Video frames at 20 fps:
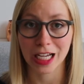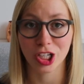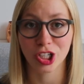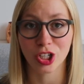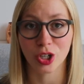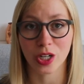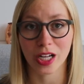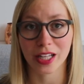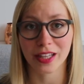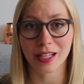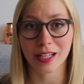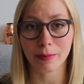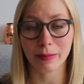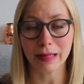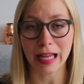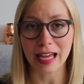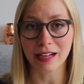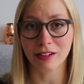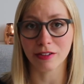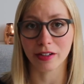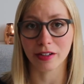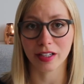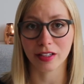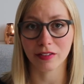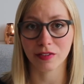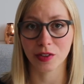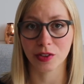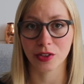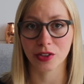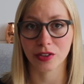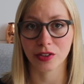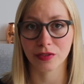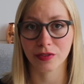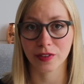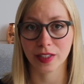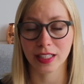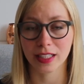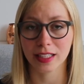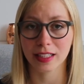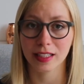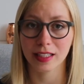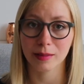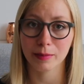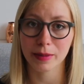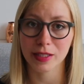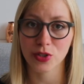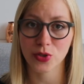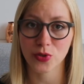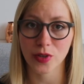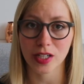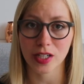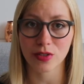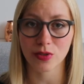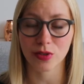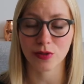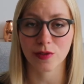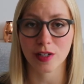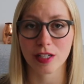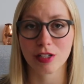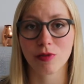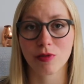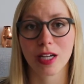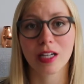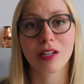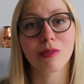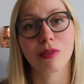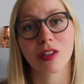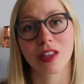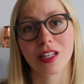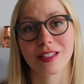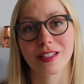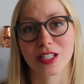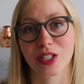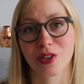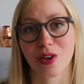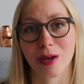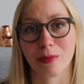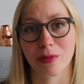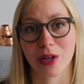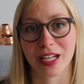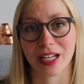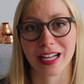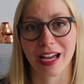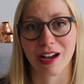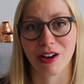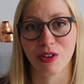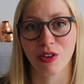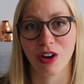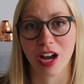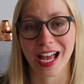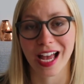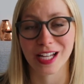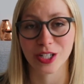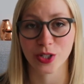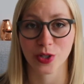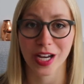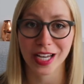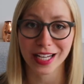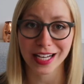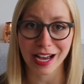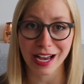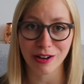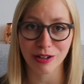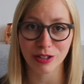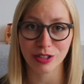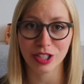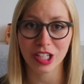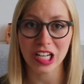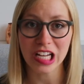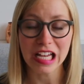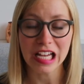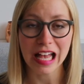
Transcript: go get that planner if you're feeling a little bit stressed or frustrated with Instagram right now, and try it out.